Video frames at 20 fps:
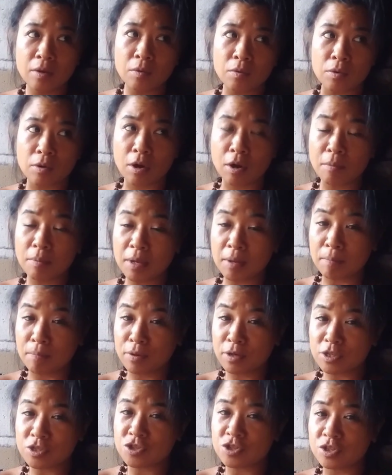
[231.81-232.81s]
we're all being
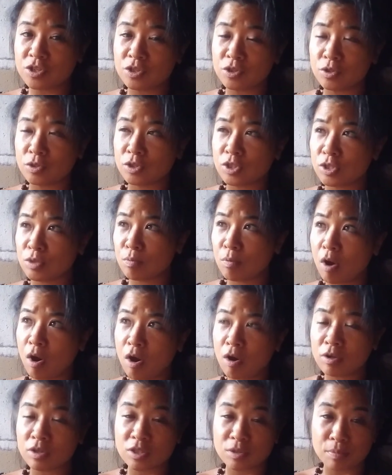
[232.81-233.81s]
pushed into
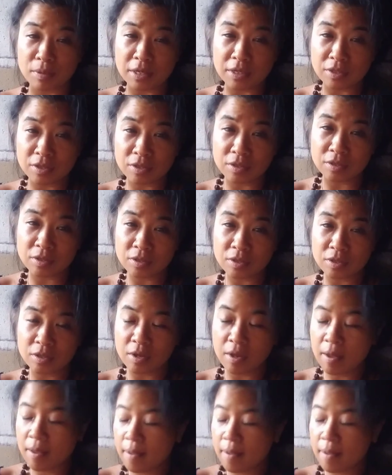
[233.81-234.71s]
small spaces,